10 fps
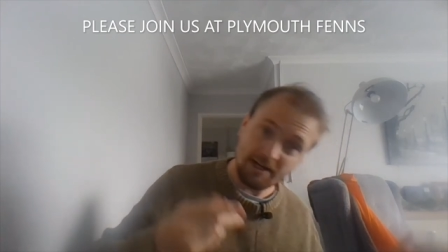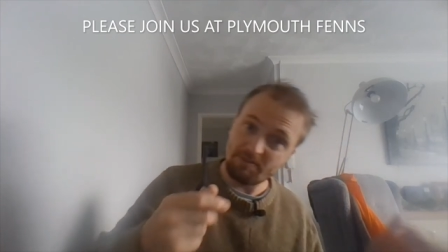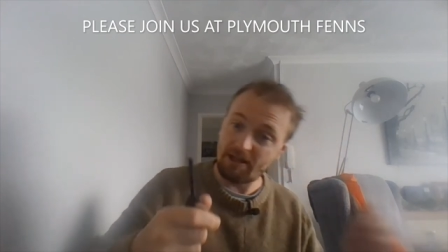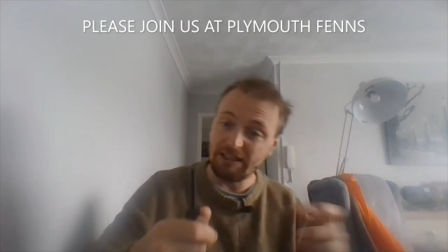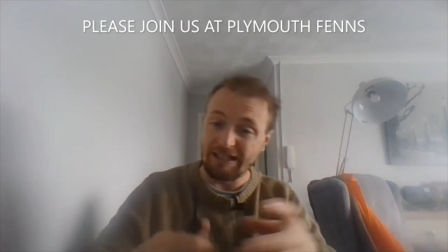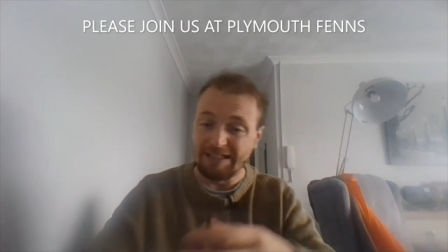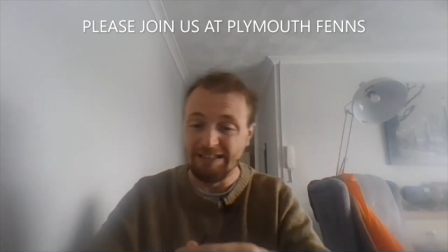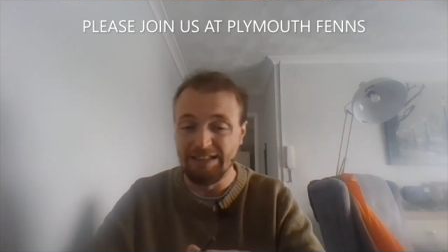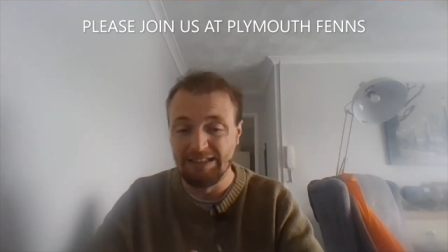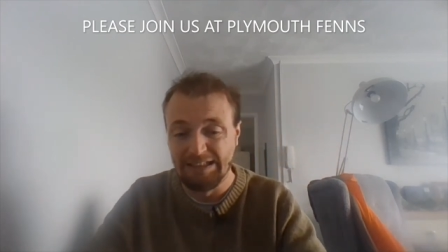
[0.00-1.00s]
expect that.
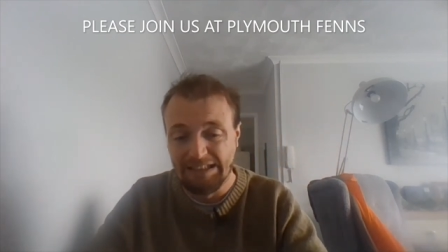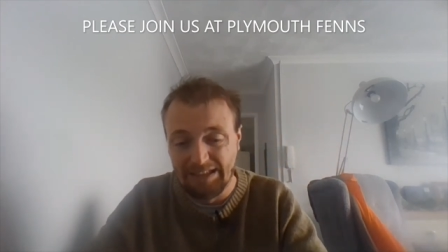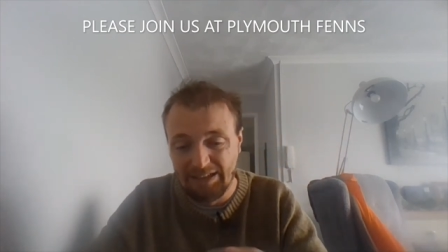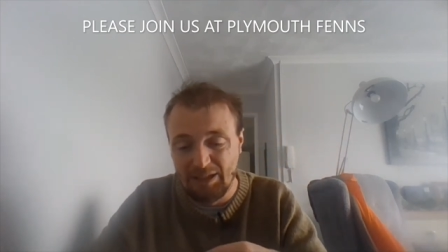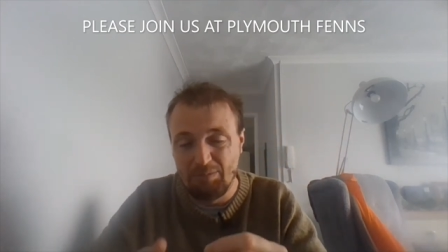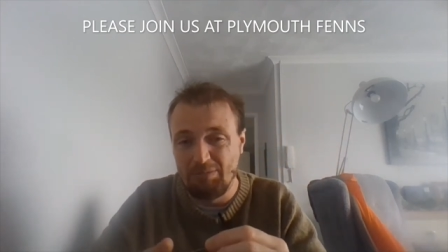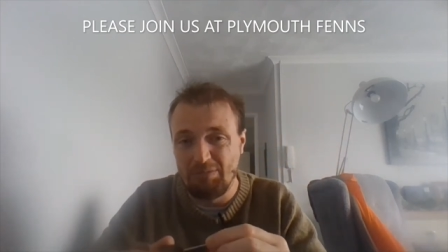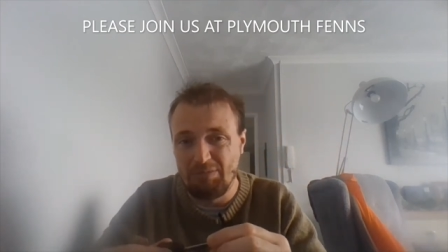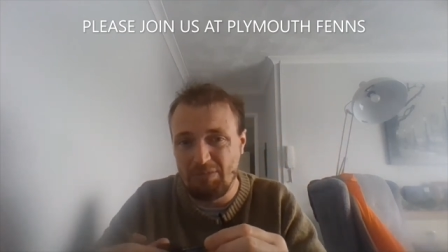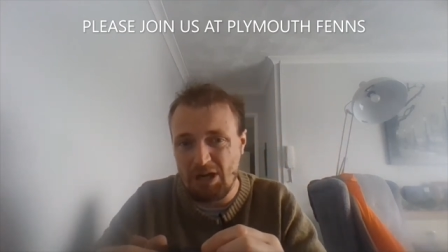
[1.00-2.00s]

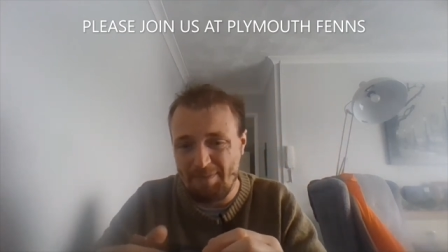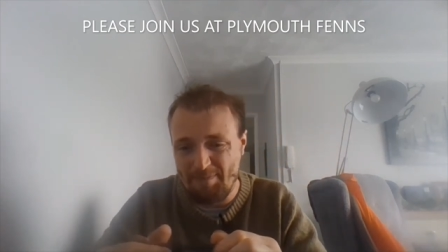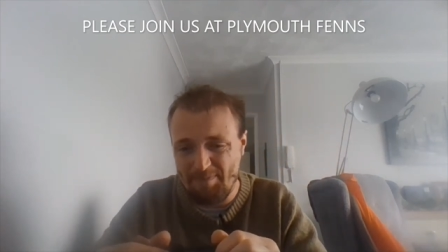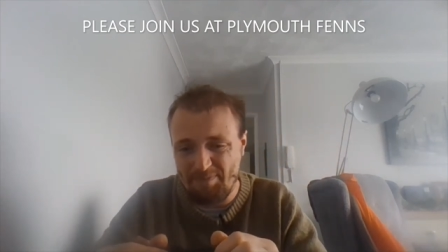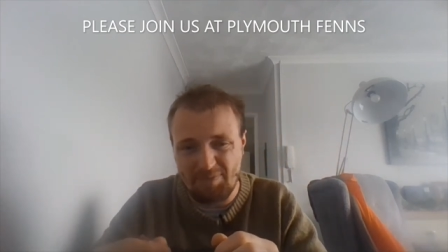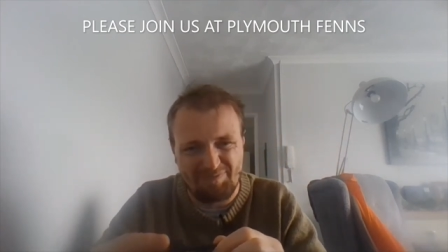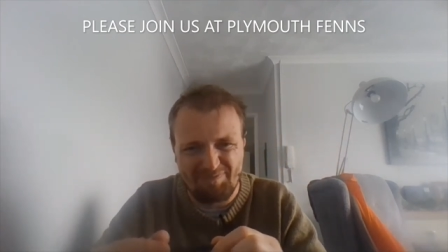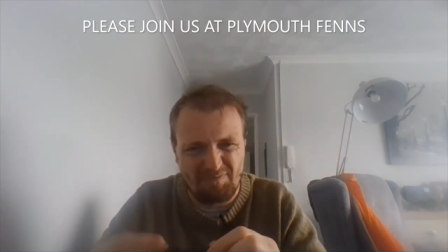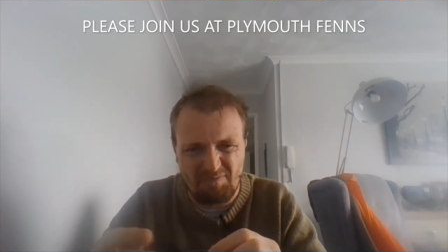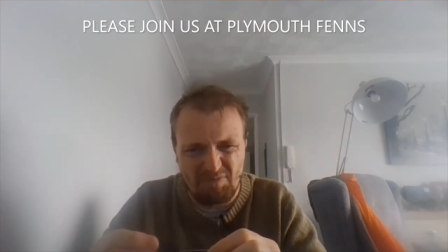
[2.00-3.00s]
But
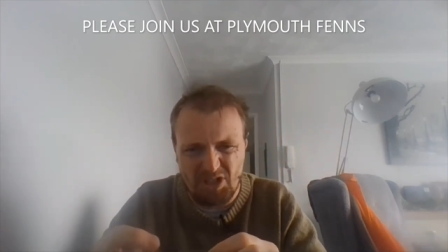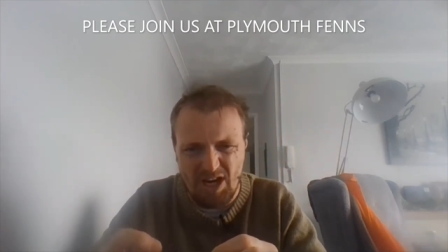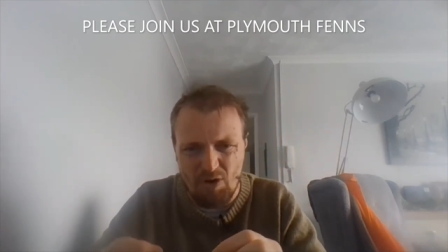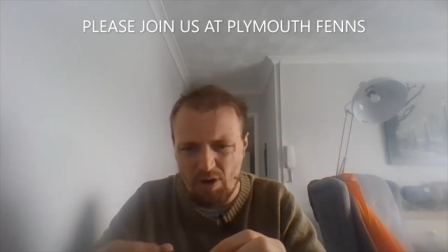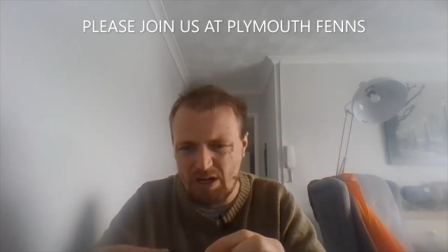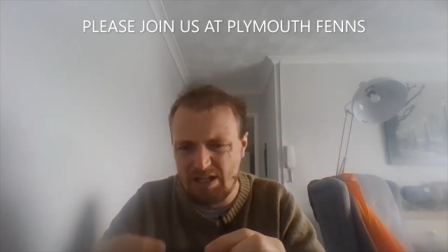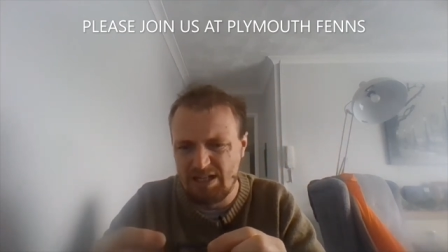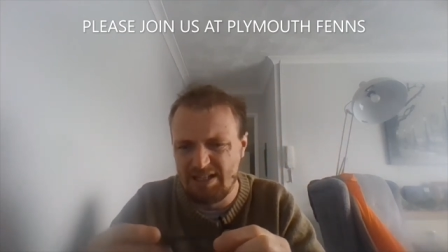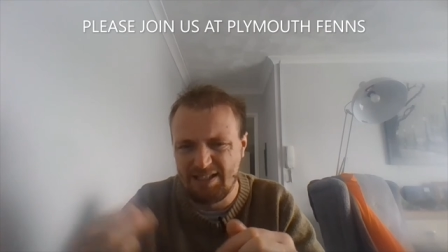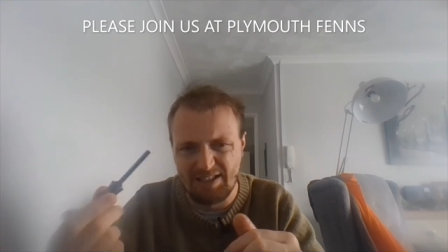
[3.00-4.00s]
still,
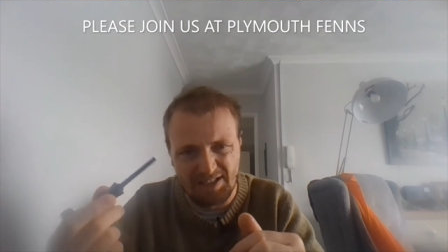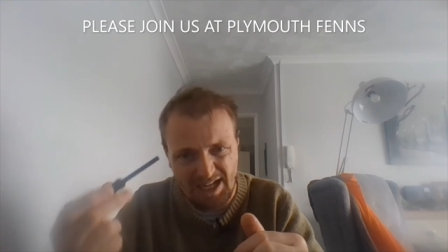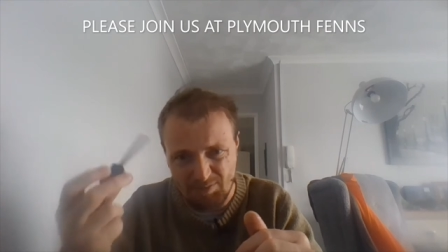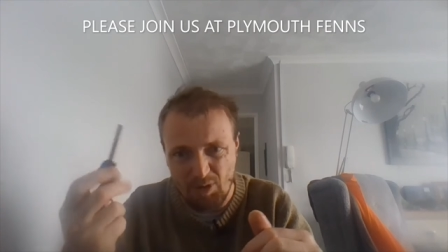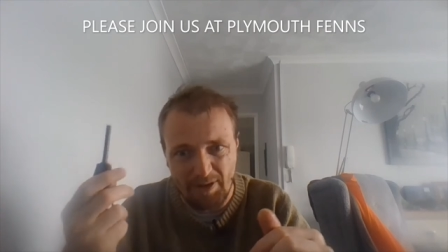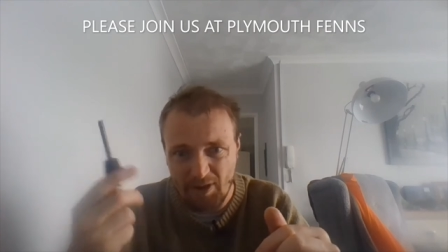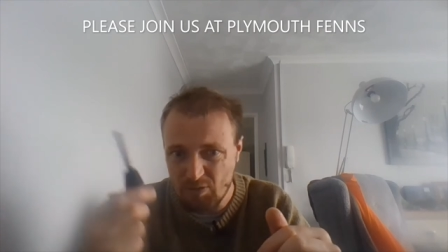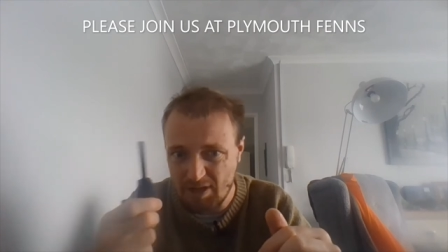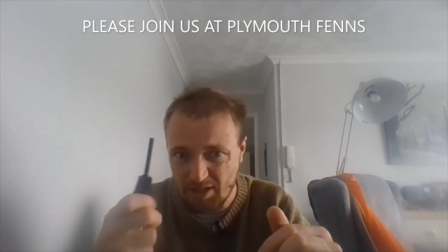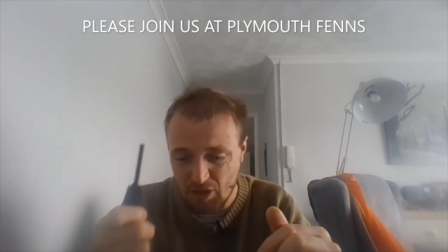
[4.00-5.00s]
that's probably the
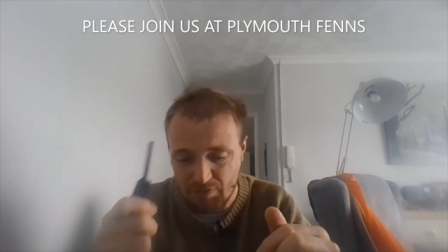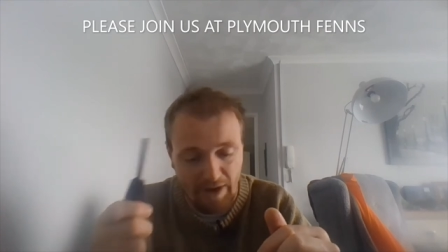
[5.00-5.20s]
only good